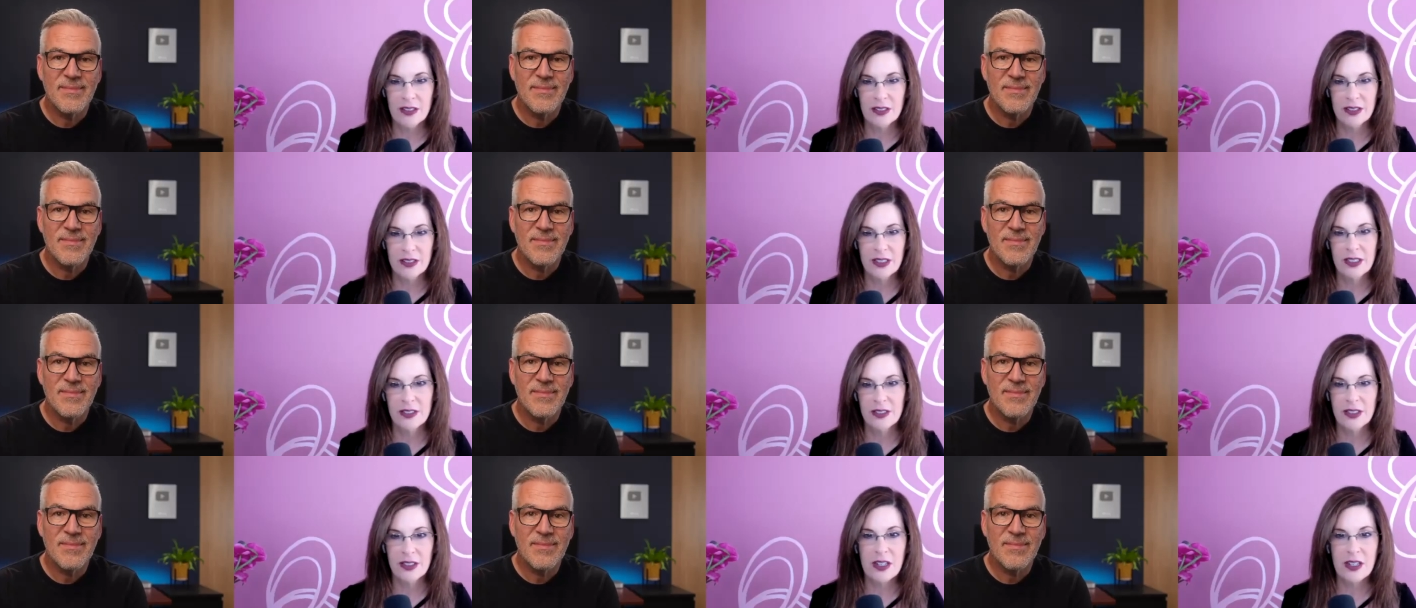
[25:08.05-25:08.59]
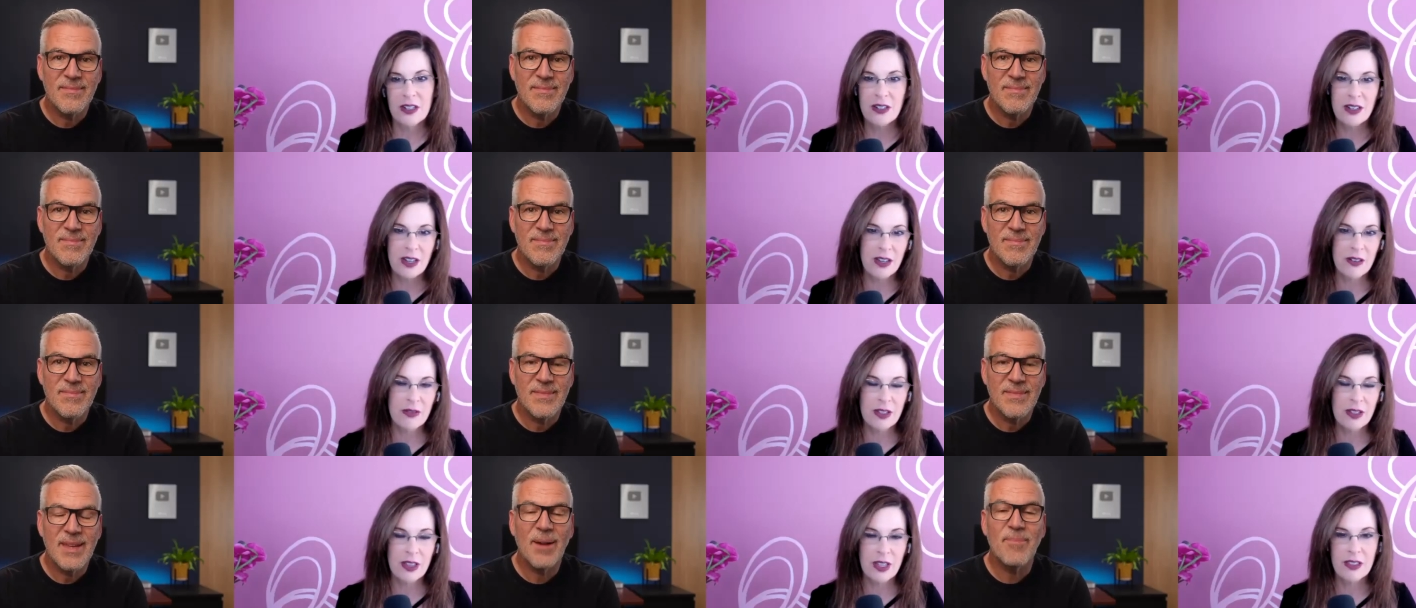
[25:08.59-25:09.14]
Speaker 1: You know, like, okay,
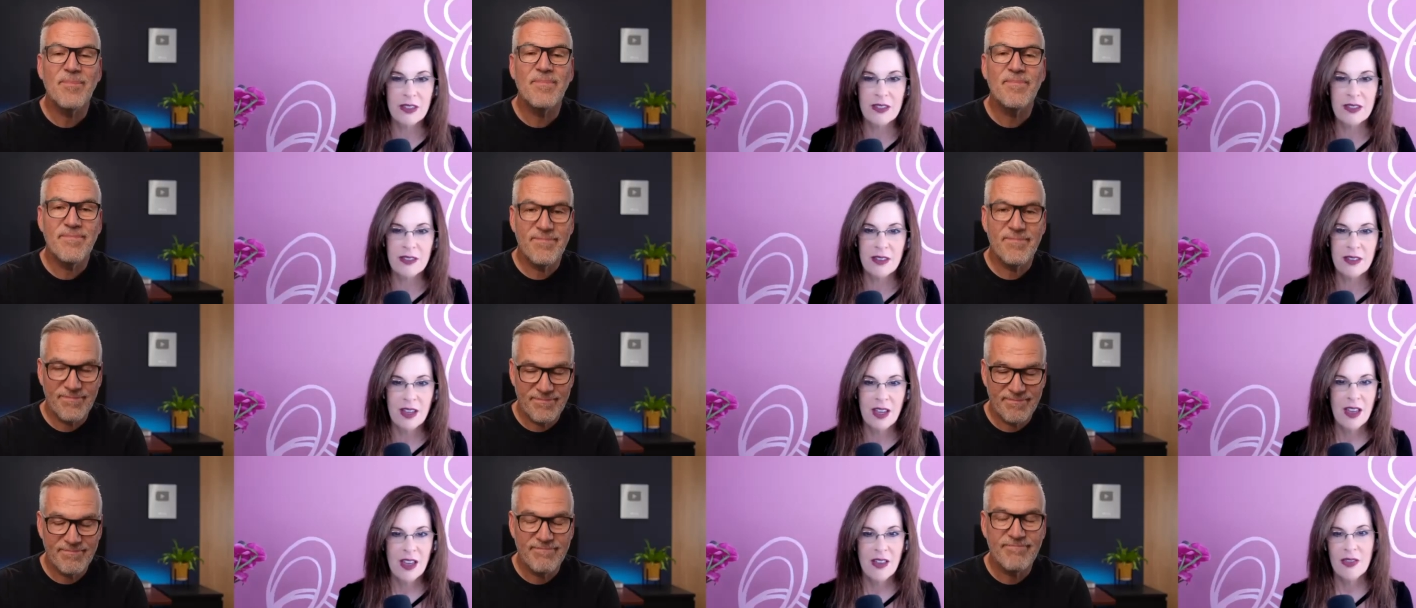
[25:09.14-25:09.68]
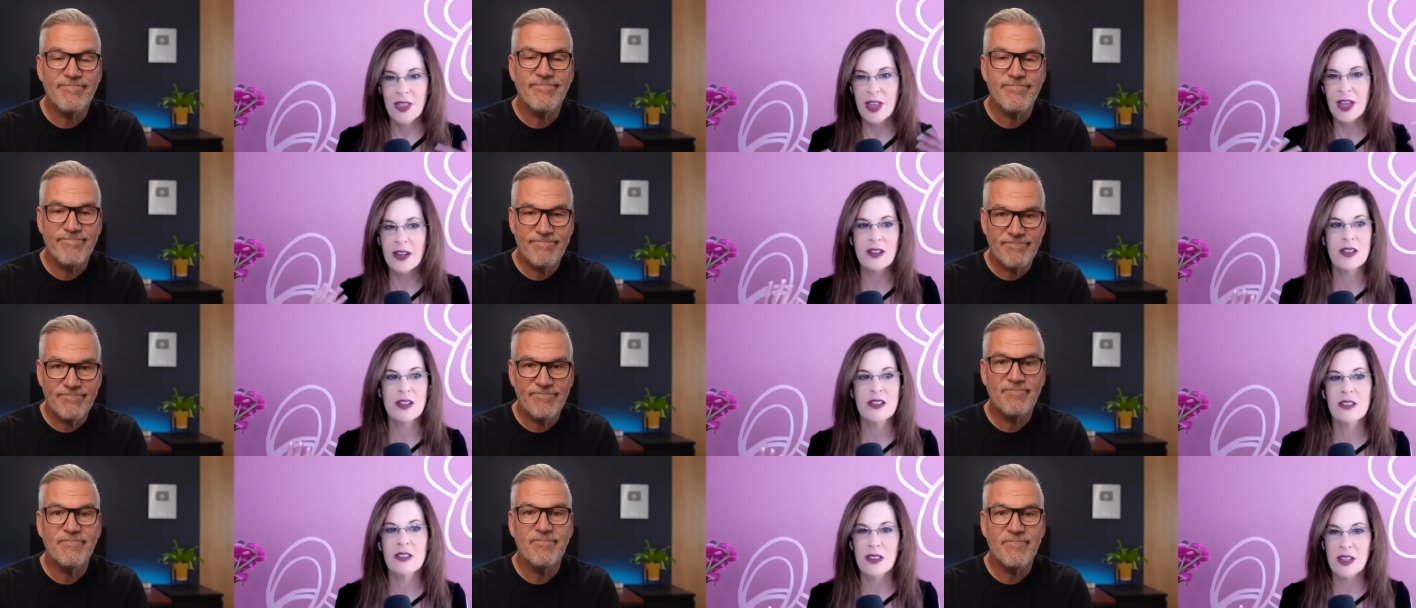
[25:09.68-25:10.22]
well, that's yep. that
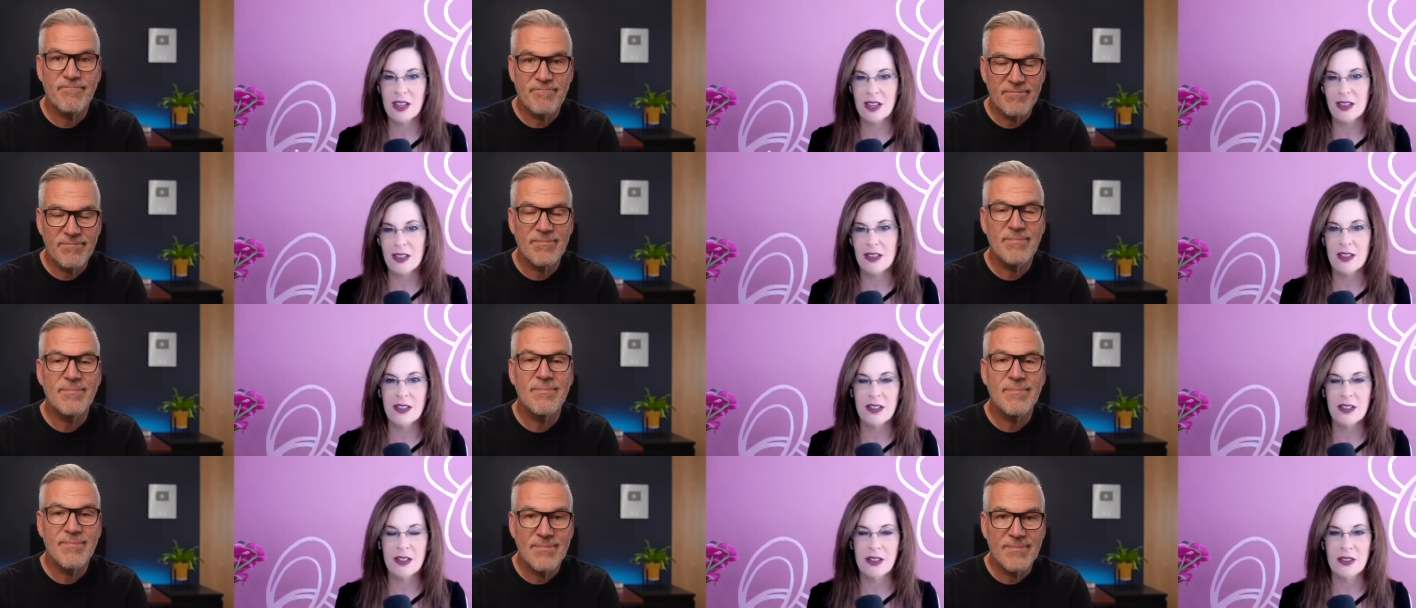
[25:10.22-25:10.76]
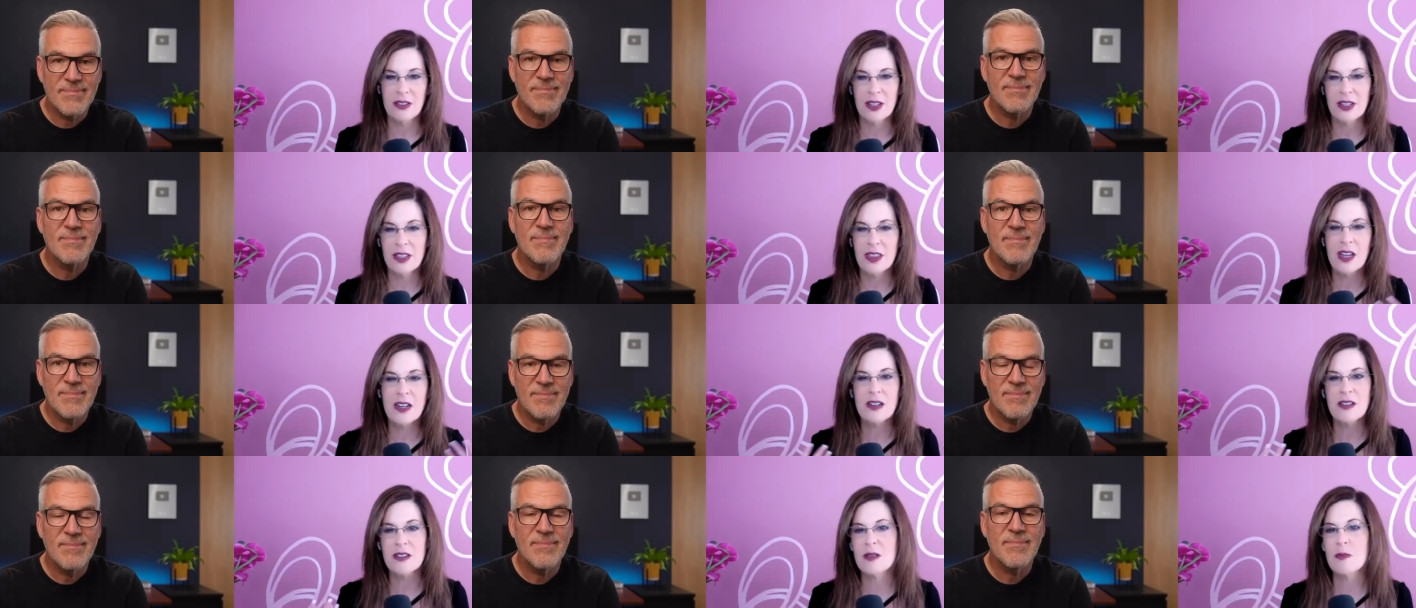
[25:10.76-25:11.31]
doesn't like, you know, like that
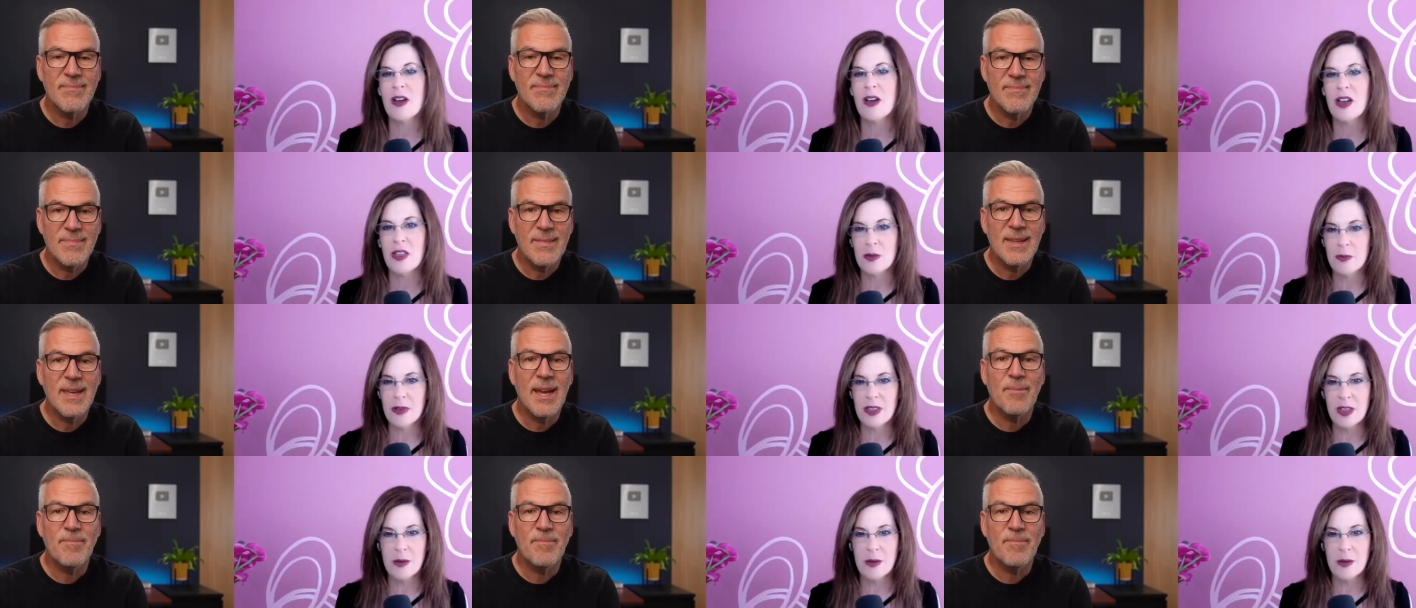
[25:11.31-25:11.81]
doesn't bother me that yep.